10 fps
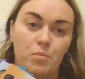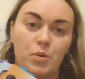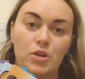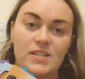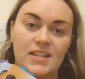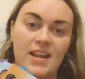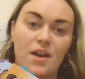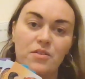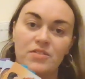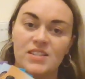Pause it
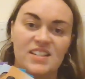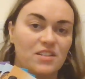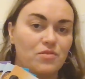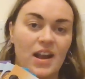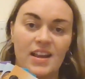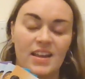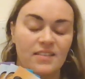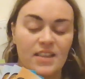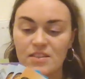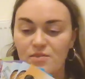now if you're still
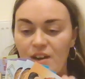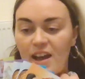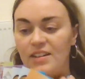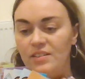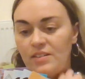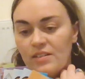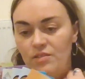writing, that's fine.